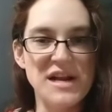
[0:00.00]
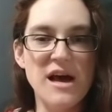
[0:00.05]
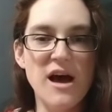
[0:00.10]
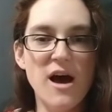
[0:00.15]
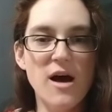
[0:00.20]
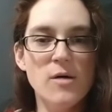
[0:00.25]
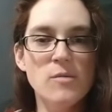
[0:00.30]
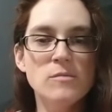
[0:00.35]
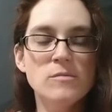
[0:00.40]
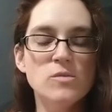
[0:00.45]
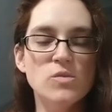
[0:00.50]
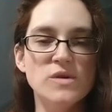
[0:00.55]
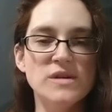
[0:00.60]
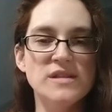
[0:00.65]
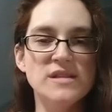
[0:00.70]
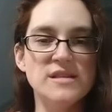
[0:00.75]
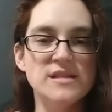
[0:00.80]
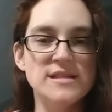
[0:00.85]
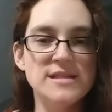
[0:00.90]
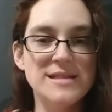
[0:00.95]
it up
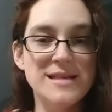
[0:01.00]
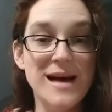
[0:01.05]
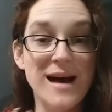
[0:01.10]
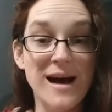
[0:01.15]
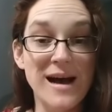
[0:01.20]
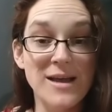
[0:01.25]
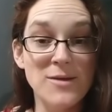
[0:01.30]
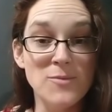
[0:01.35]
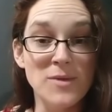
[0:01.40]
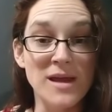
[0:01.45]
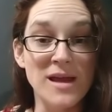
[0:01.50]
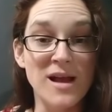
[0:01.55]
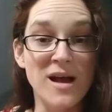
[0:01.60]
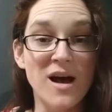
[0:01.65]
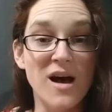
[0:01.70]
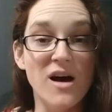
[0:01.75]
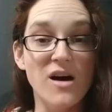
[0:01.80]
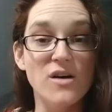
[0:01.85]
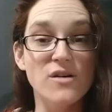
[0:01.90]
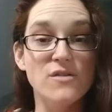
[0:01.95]
with the timing
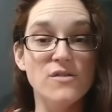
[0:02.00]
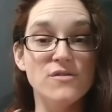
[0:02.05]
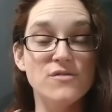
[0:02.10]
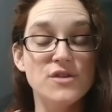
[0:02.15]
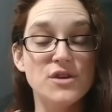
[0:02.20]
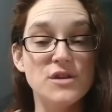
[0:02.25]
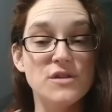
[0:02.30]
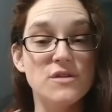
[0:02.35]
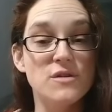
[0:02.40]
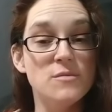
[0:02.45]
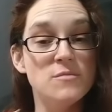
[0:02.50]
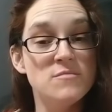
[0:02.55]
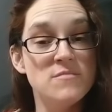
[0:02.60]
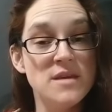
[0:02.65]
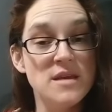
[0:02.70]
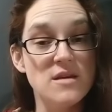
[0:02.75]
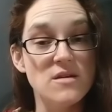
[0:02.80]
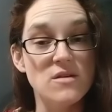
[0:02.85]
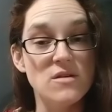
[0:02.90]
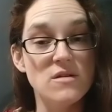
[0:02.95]
of the
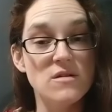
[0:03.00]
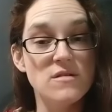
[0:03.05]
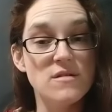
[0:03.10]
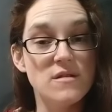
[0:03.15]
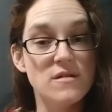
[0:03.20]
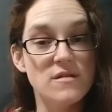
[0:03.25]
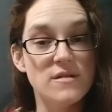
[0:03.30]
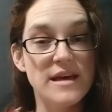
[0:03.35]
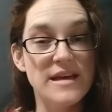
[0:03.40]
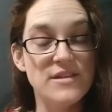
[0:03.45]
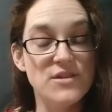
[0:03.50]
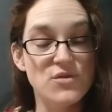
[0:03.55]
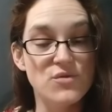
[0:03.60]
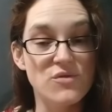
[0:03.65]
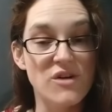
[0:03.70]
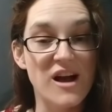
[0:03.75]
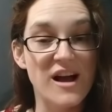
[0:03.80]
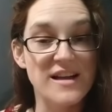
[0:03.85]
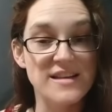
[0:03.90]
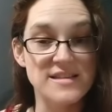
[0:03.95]
meal and the
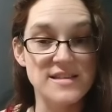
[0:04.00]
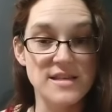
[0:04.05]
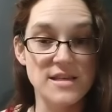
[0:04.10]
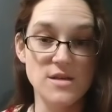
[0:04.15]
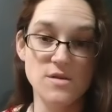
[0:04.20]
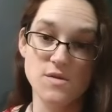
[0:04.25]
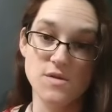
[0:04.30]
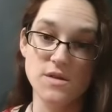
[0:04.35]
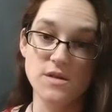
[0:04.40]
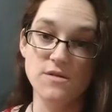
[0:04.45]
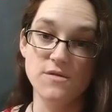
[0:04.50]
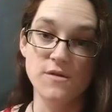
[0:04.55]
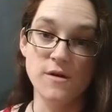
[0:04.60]
rise that you see